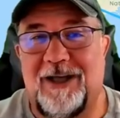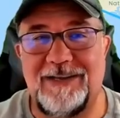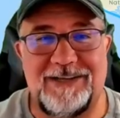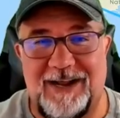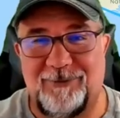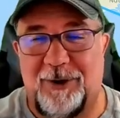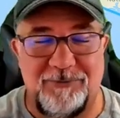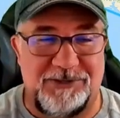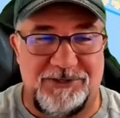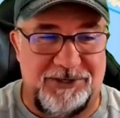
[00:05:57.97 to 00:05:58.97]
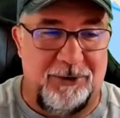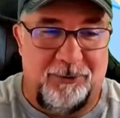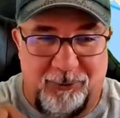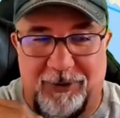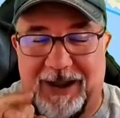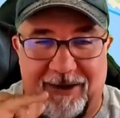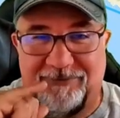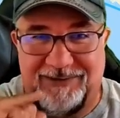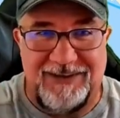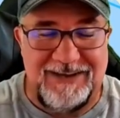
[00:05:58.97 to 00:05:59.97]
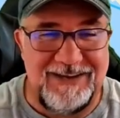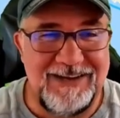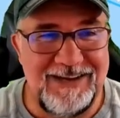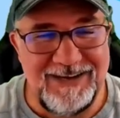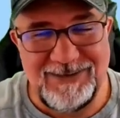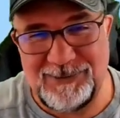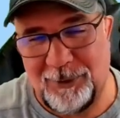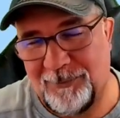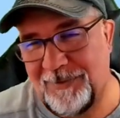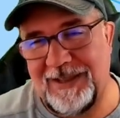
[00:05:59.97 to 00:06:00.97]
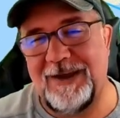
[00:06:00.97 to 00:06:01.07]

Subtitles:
it. I thought it was just go and have tea. So it was